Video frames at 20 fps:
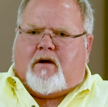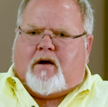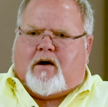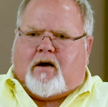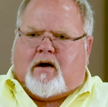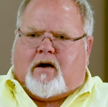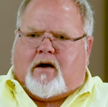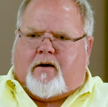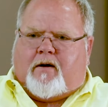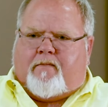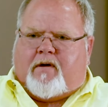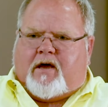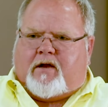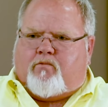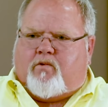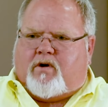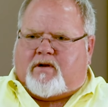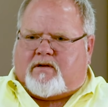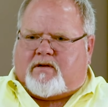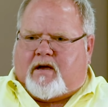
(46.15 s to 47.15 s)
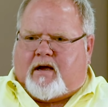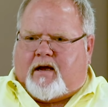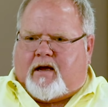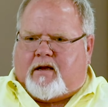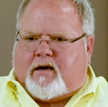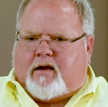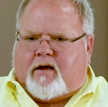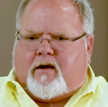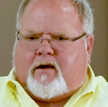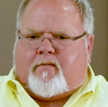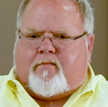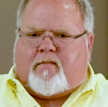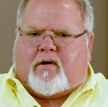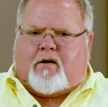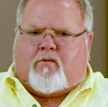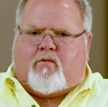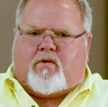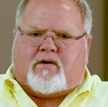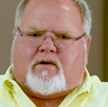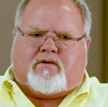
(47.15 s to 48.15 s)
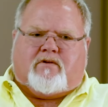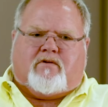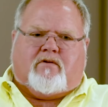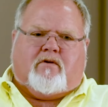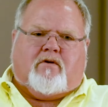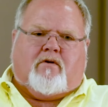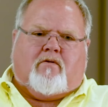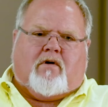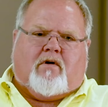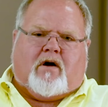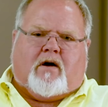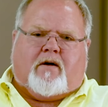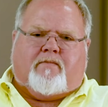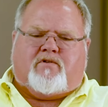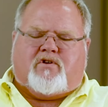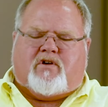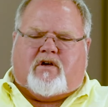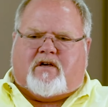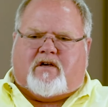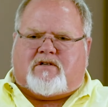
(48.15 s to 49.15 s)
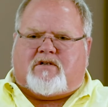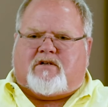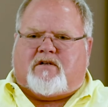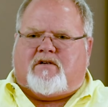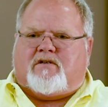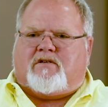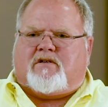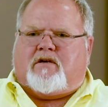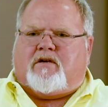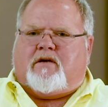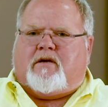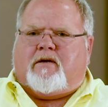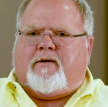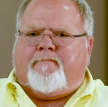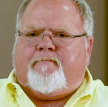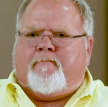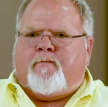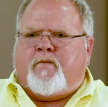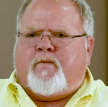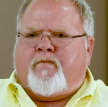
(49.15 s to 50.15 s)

Uh, Ed went to A&M. I went to uh, TSTC,